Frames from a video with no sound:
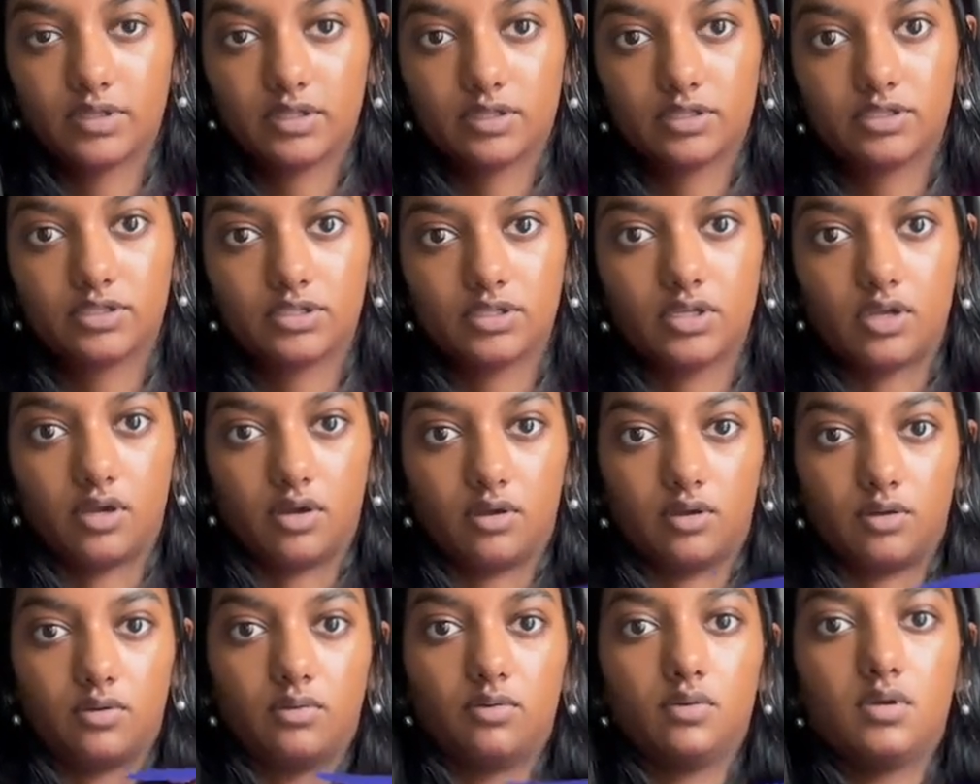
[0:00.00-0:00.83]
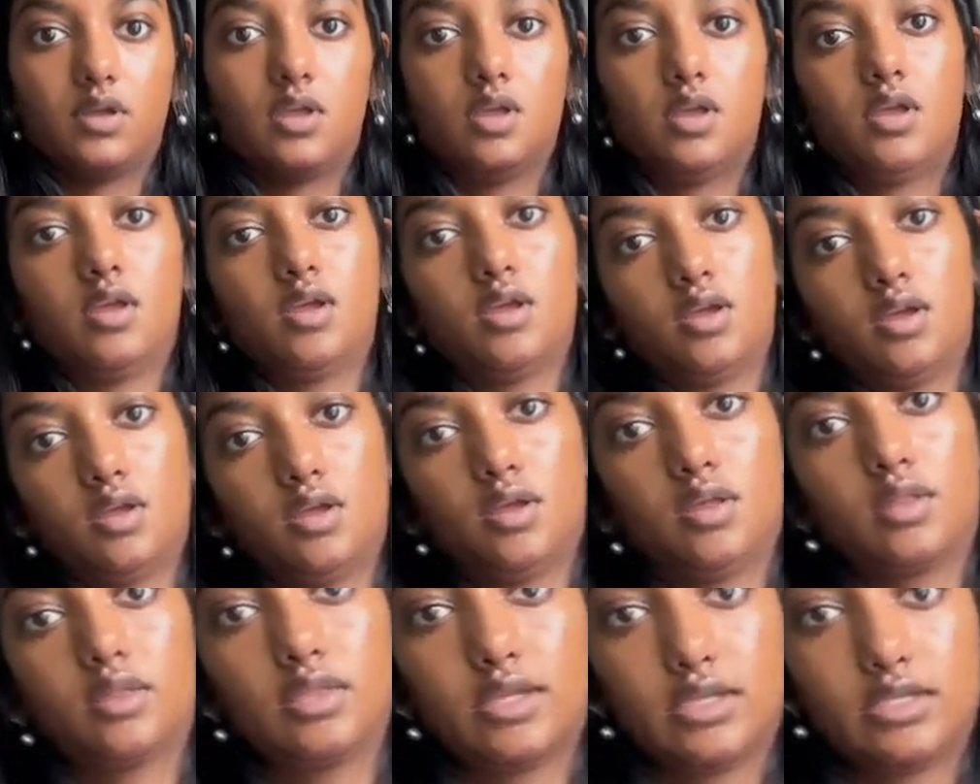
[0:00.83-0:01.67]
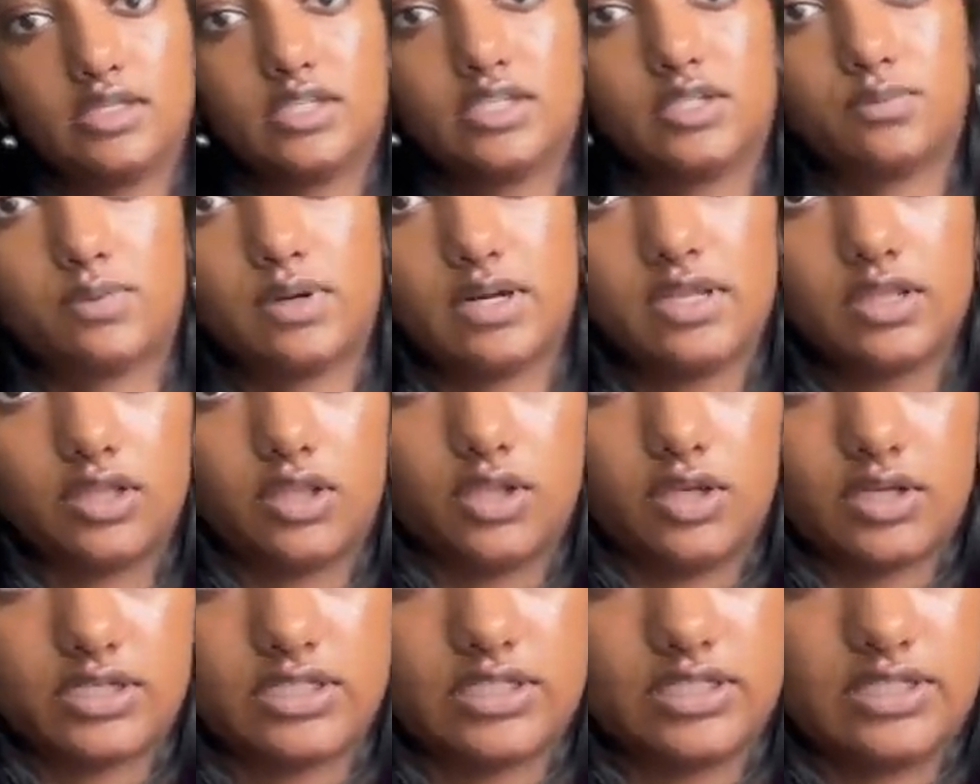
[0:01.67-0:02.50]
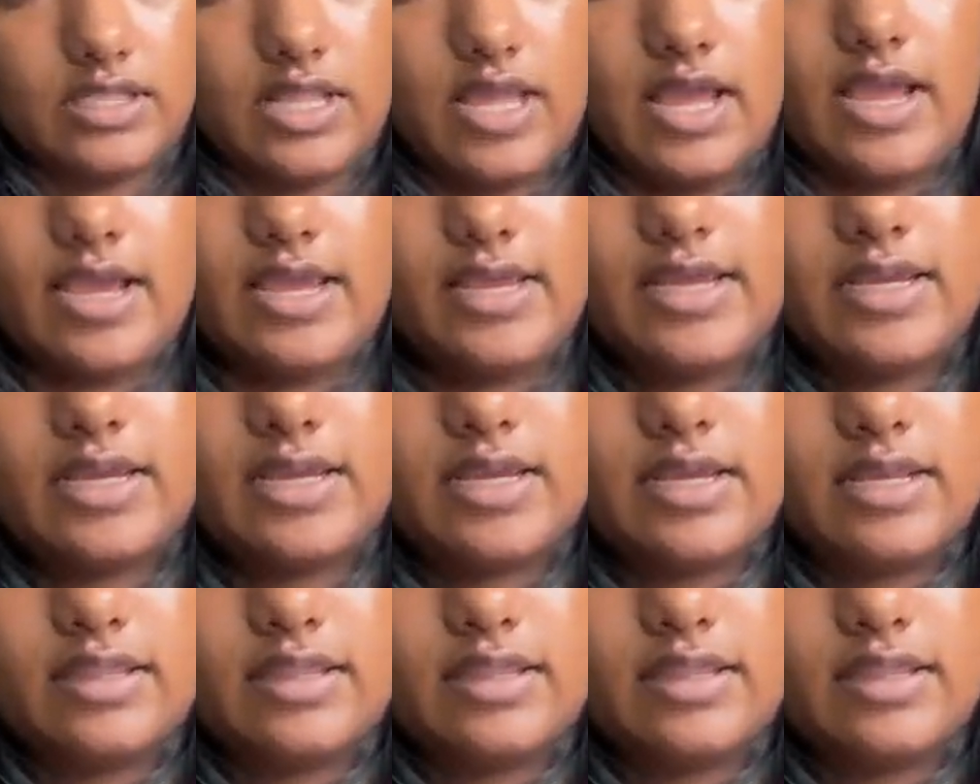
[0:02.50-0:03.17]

So this is what it looks like